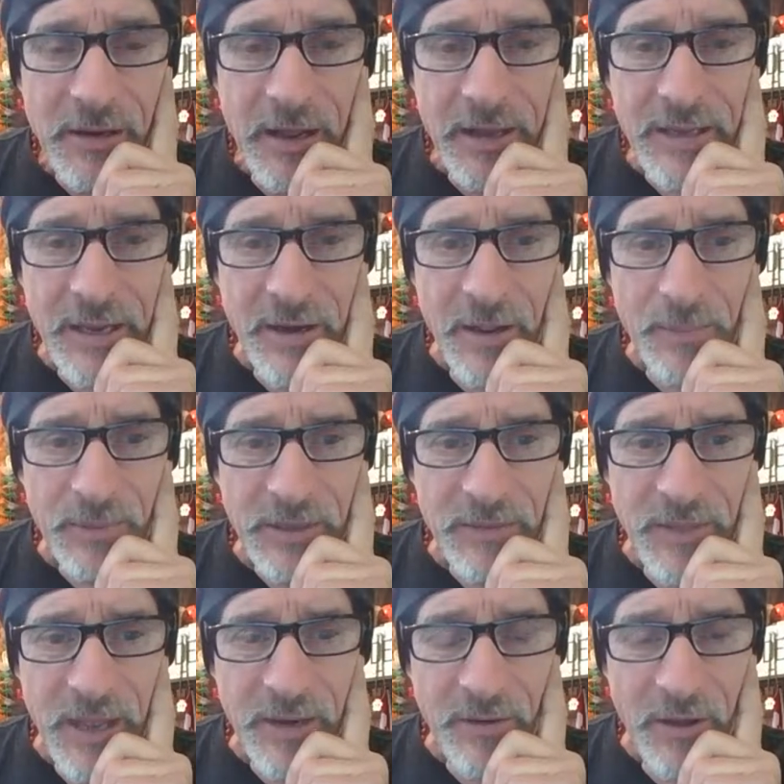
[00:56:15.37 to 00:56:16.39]
I cannot
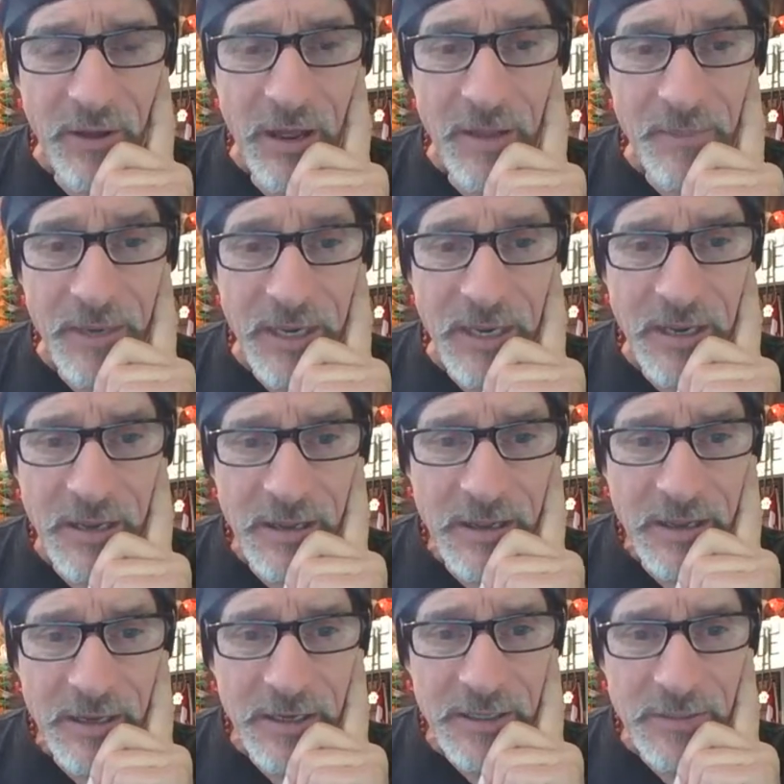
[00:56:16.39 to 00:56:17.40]
believe that Omni
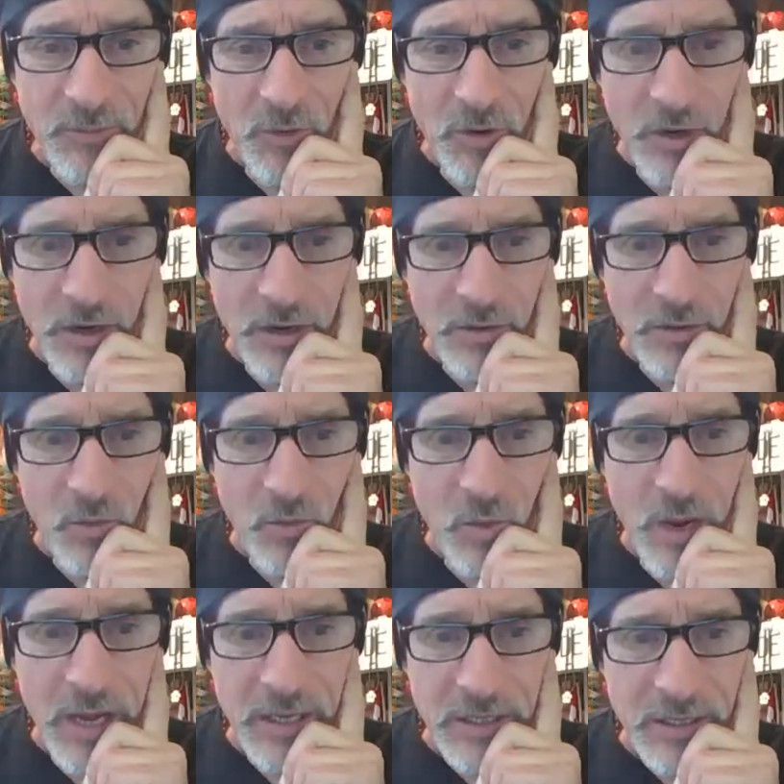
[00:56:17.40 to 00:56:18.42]
is more
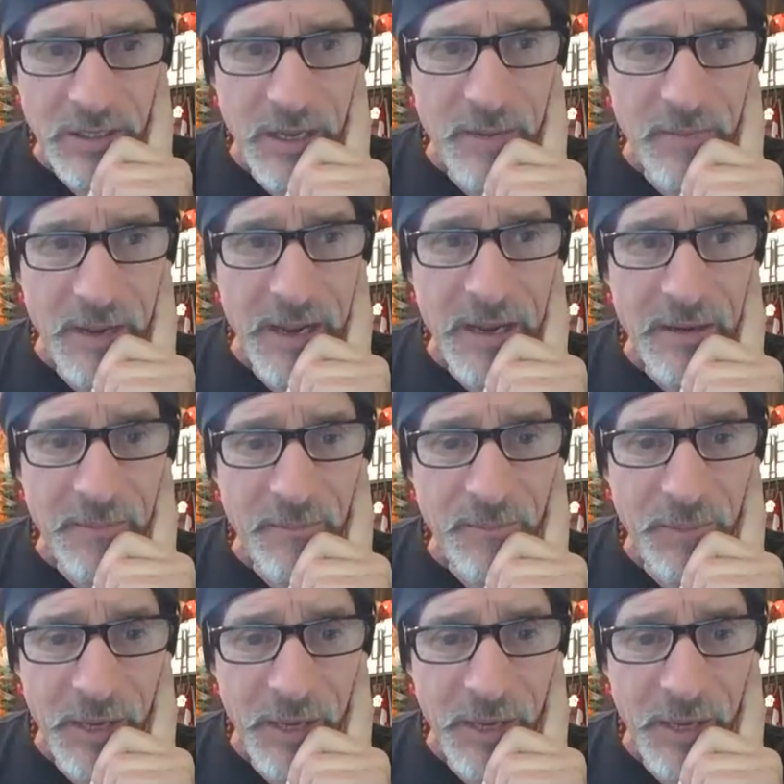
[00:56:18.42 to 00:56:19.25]
weight than my